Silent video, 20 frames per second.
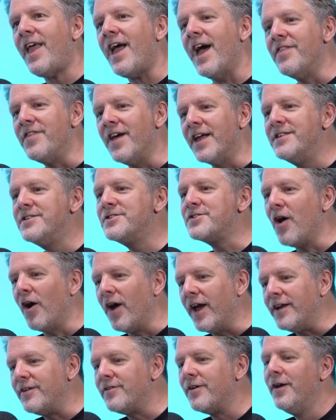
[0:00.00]
and then
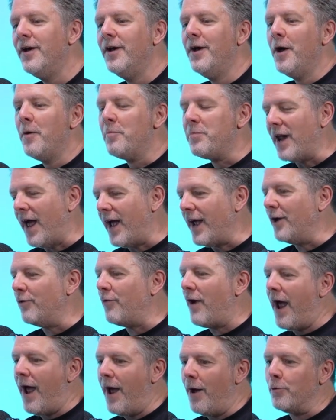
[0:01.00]
started playing
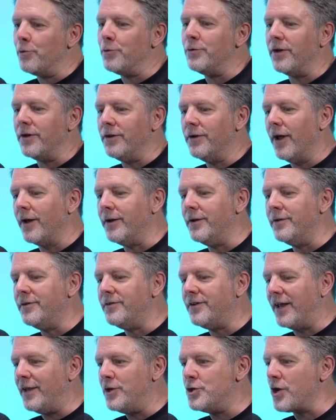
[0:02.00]
around and
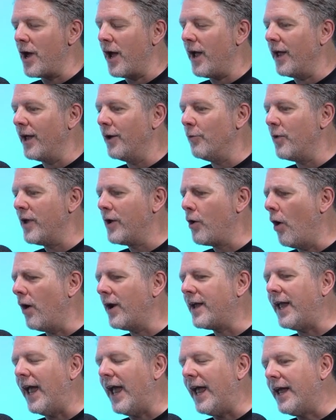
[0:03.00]
DJing, and we got a
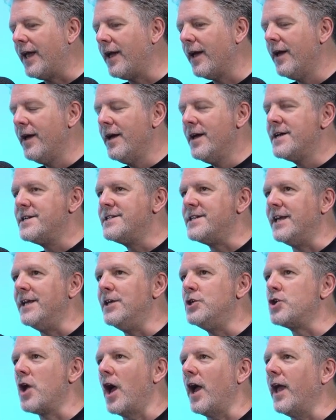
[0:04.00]
gig
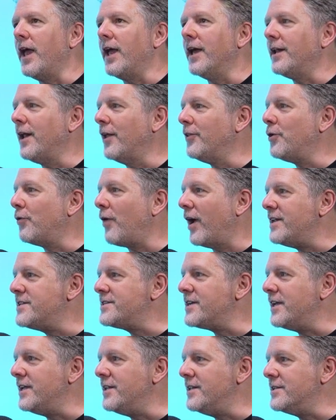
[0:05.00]
DJing an
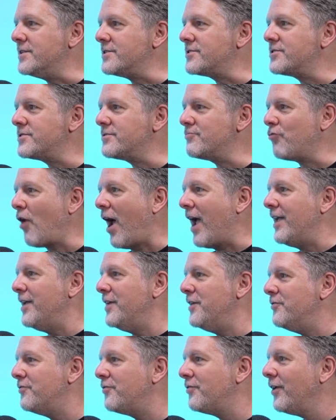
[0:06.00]
under-18s
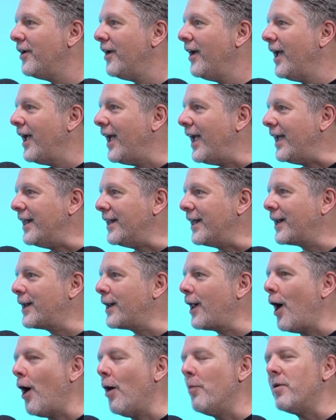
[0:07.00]
rave in a
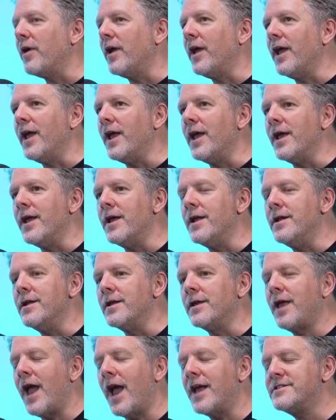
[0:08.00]
club
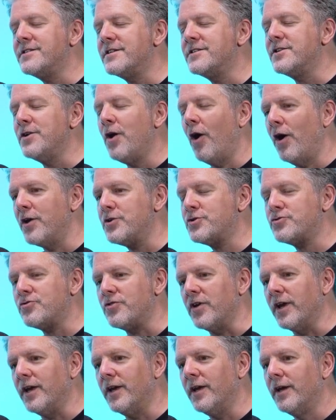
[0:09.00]
in Kensington High
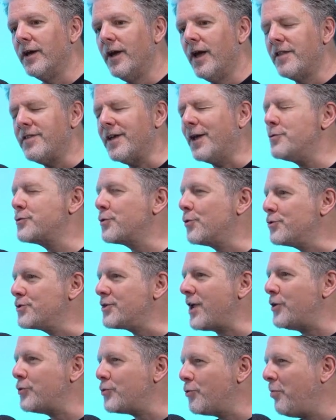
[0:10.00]
Street. I think it was called
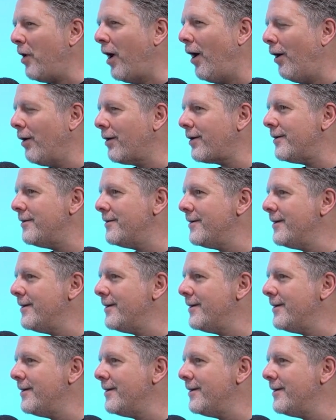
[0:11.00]
Central Park.